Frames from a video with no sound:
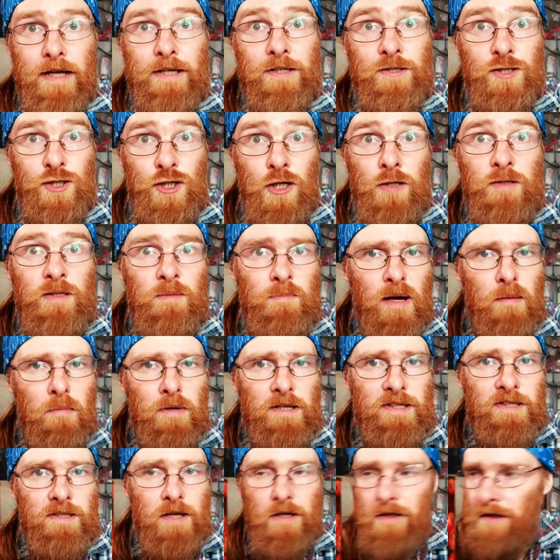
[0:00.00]
as chosen by
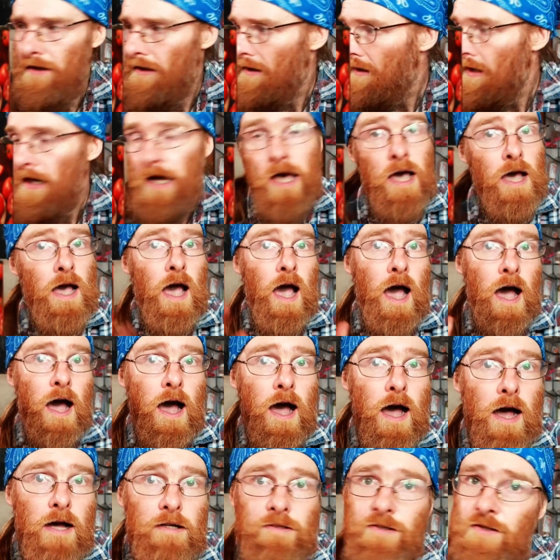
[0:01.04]
my son.
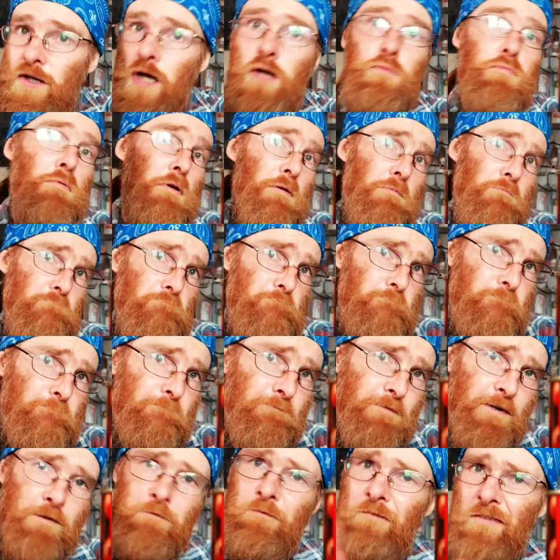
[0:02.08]
So
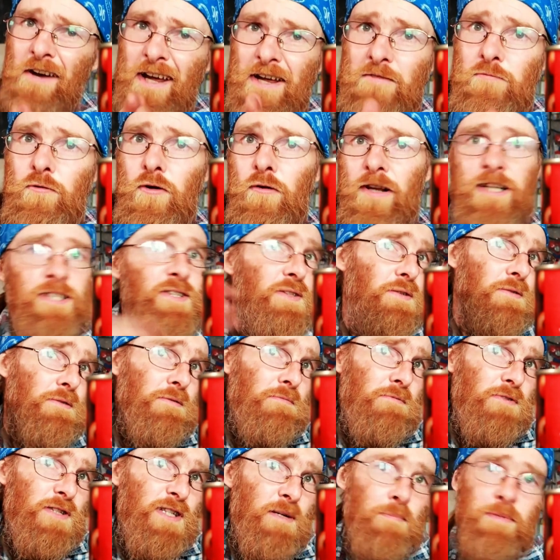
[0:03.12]
I'm going to fly through this.
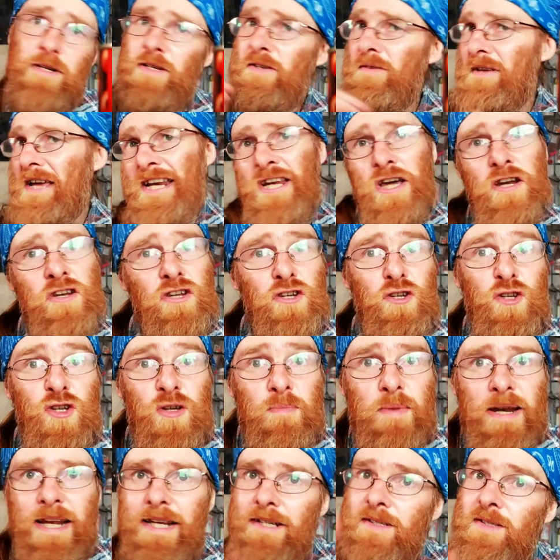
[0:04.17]
It's going to be in under
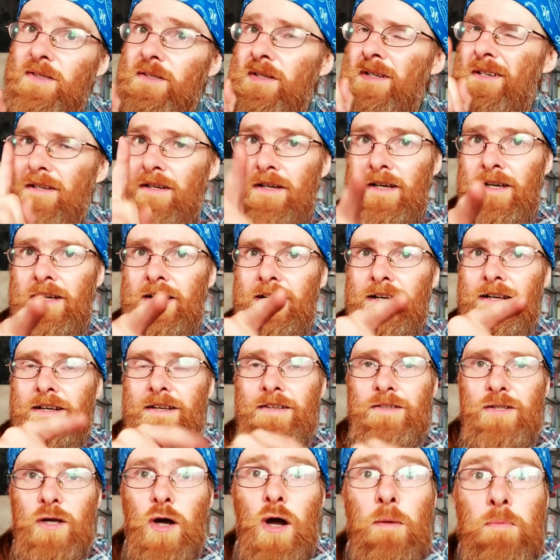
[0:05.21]
2 minutes,
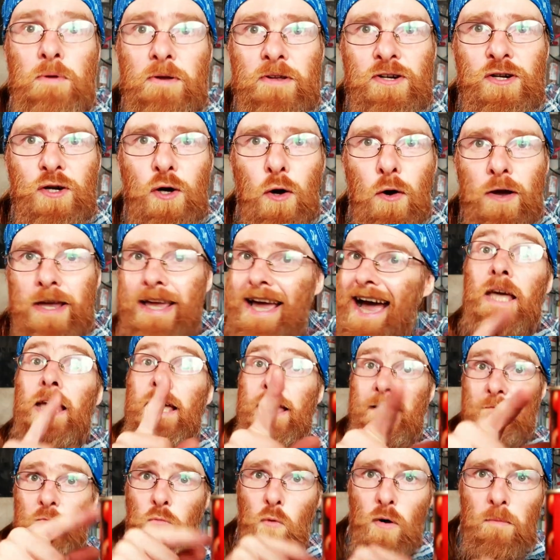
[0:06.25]
so I hope you enjoy.
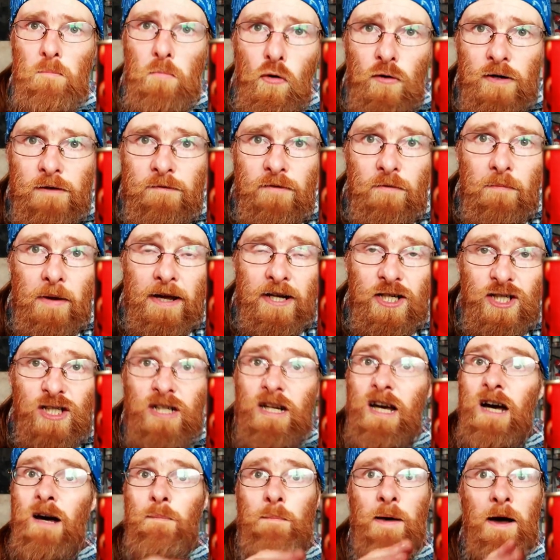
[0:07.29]
If you want more
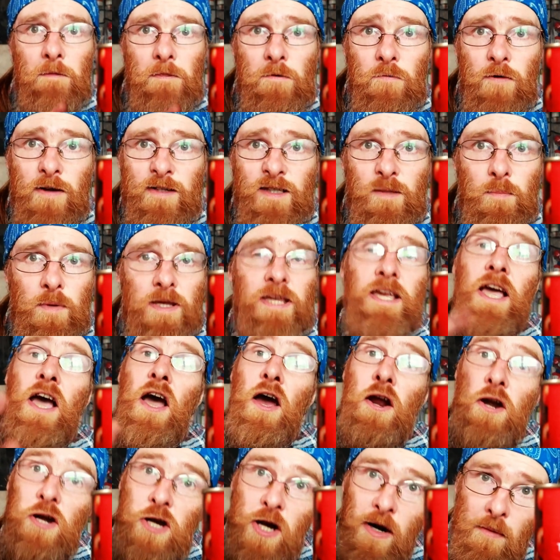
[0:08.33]
information about the recipe,
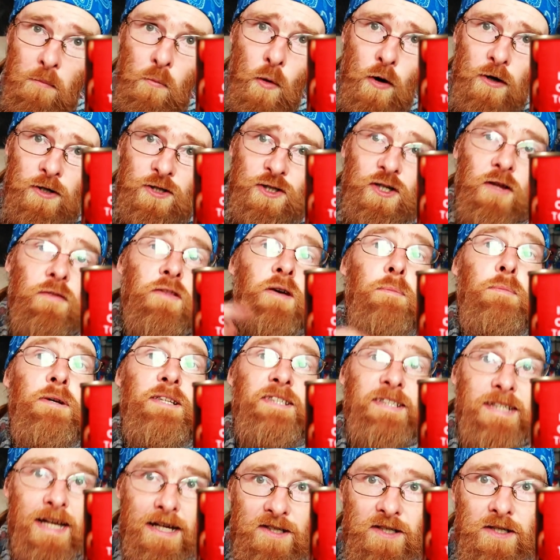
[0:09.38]
go and watch the
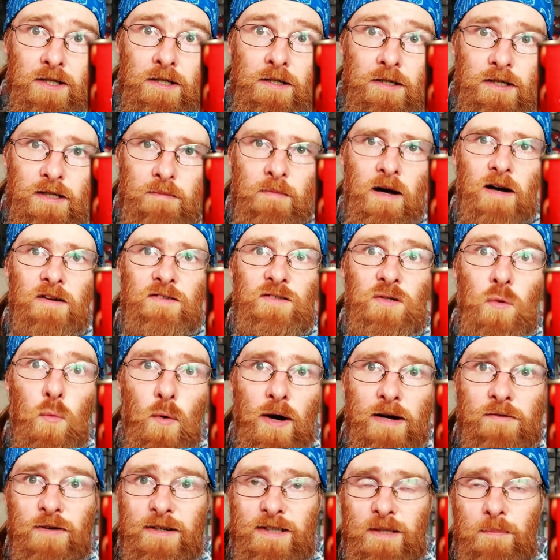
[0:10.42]
Passata tomato
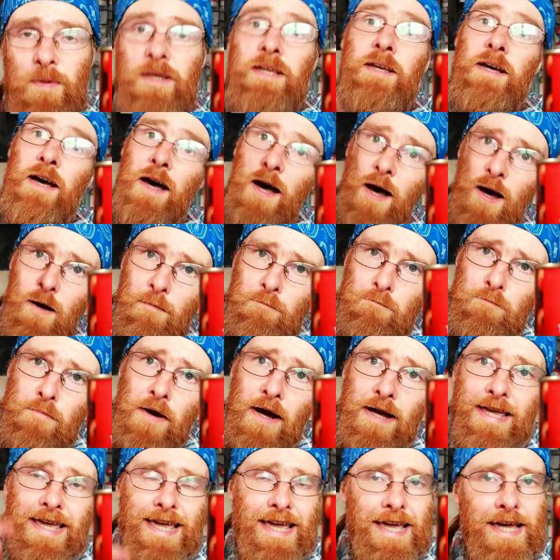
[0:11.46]
wine recipe up
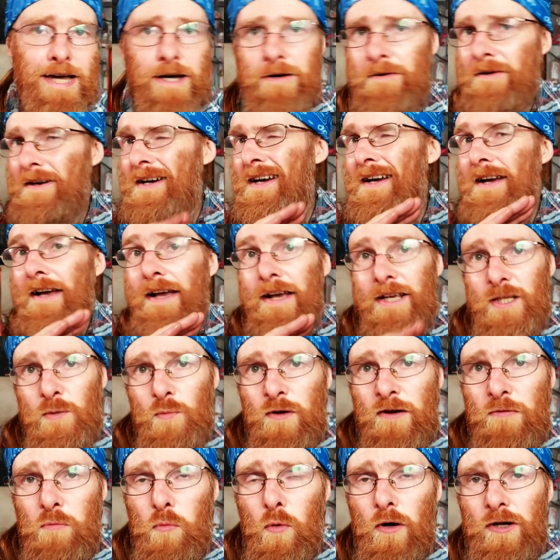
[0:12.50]
by here. It's
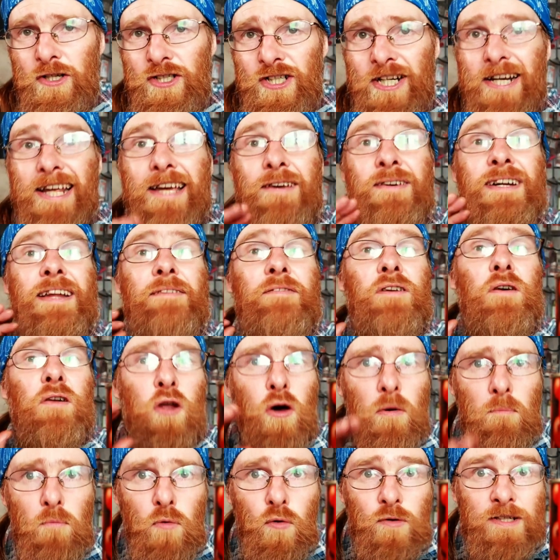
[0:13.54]
worth watching, it'll give you
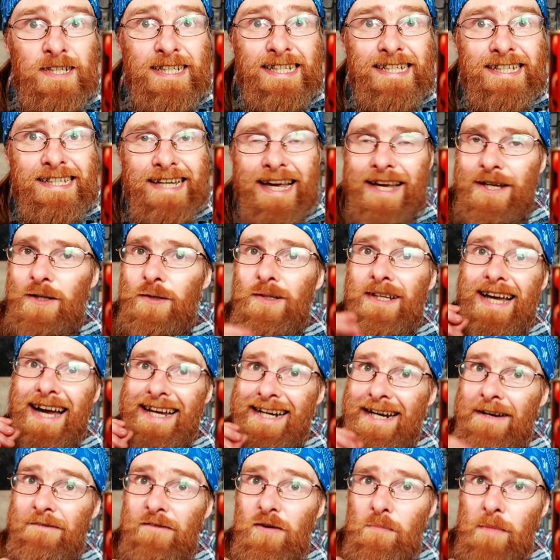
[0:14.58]
a lot more detail
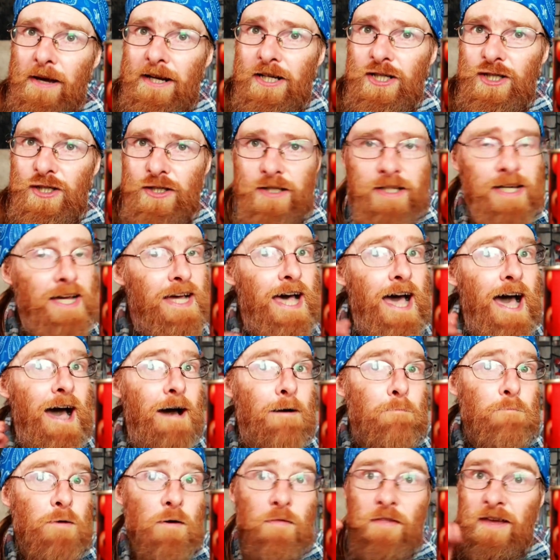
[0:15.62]
and information.
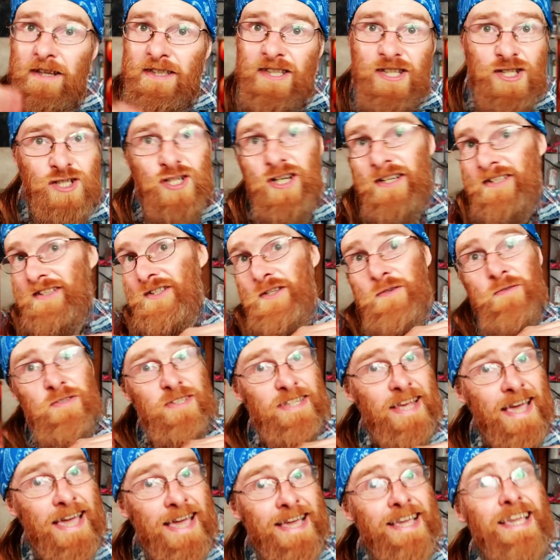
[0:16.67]
But this is just to
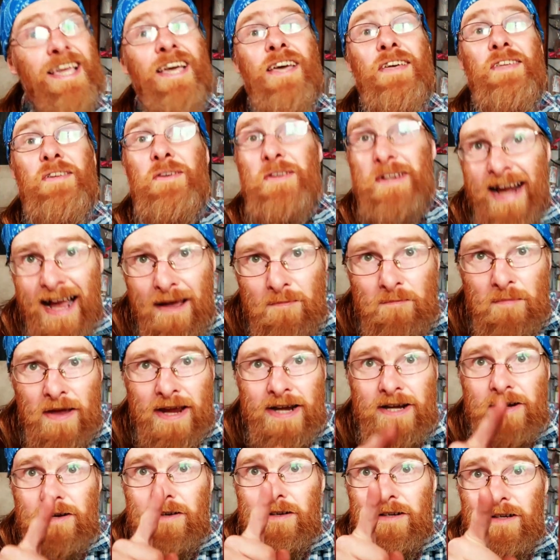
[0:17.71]
say you can
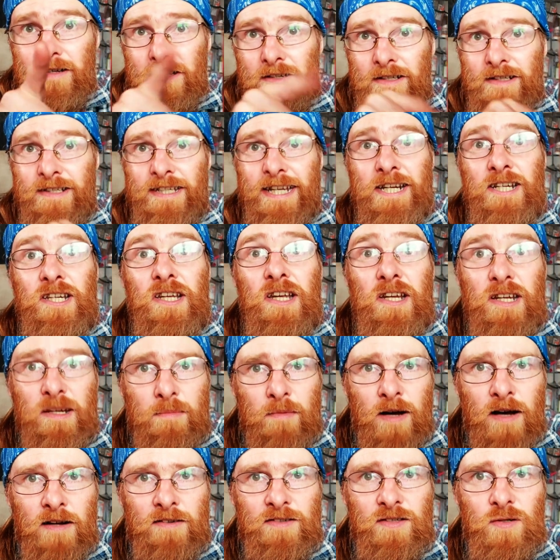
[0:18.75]
make tin
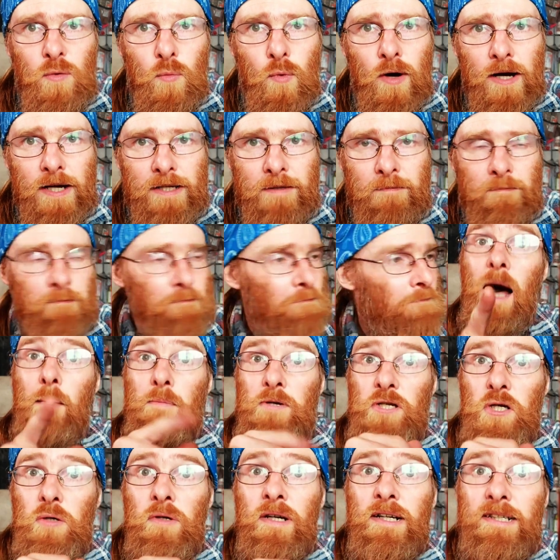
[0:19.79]
tomato wine. I'll
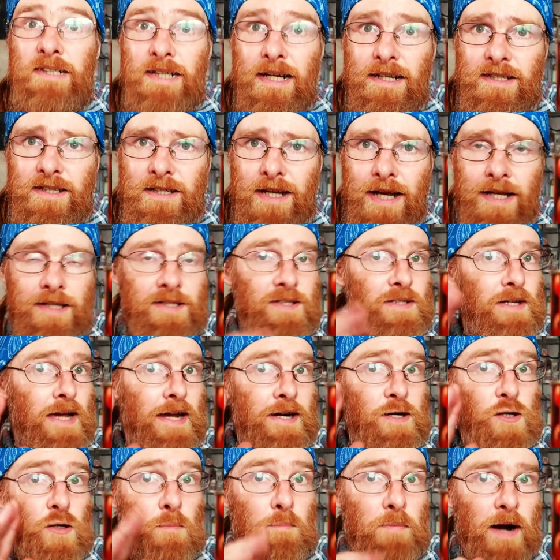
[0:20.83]
be doing a taste test
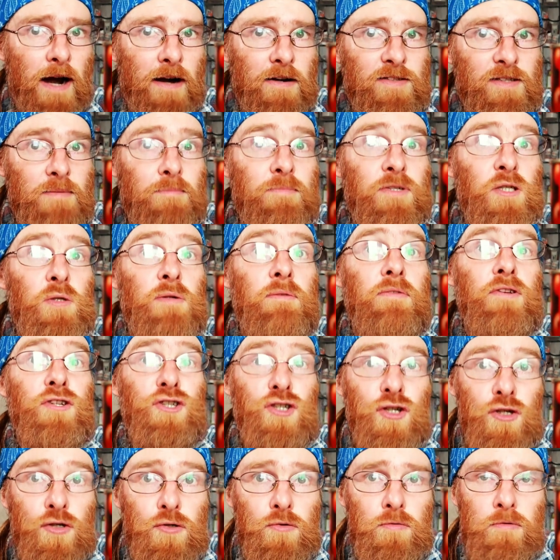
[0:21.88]
and comparison between the
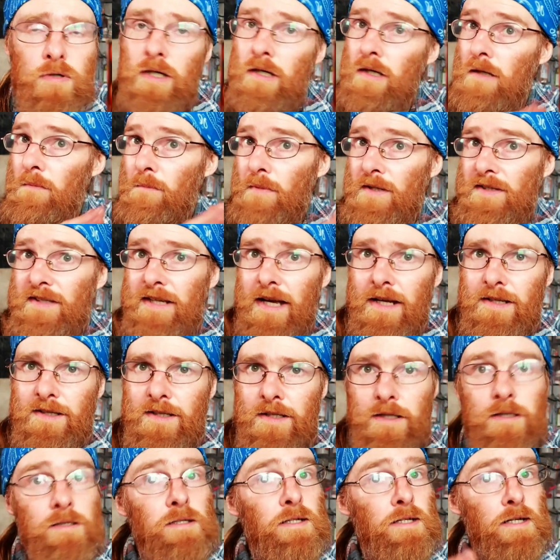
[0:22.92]
two,
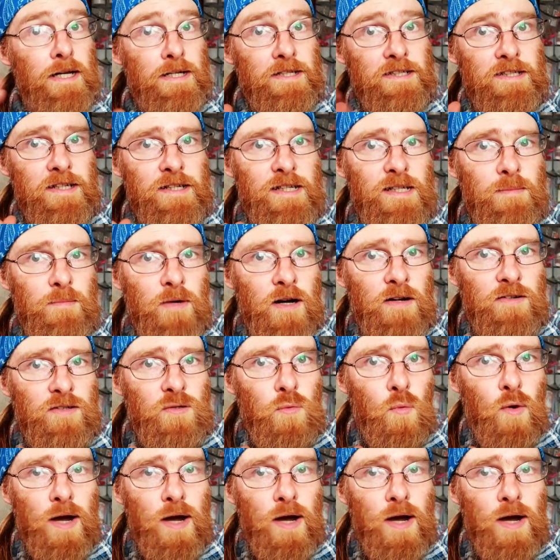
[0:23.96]
Passata and tin tomato